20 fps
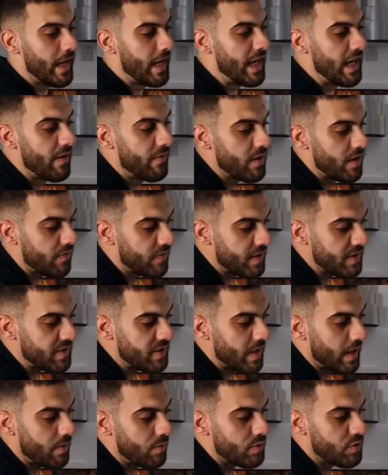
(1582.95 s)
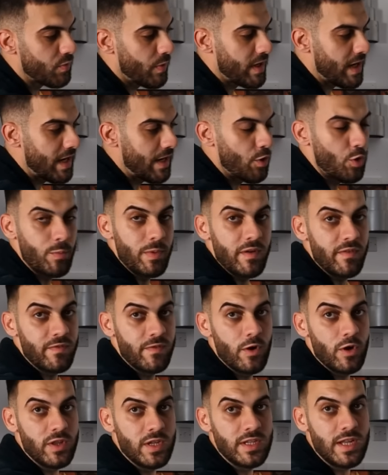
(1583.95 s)
even if the sales went a little bit
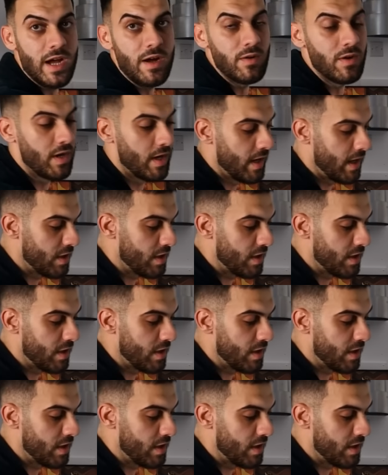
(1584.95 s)
further down.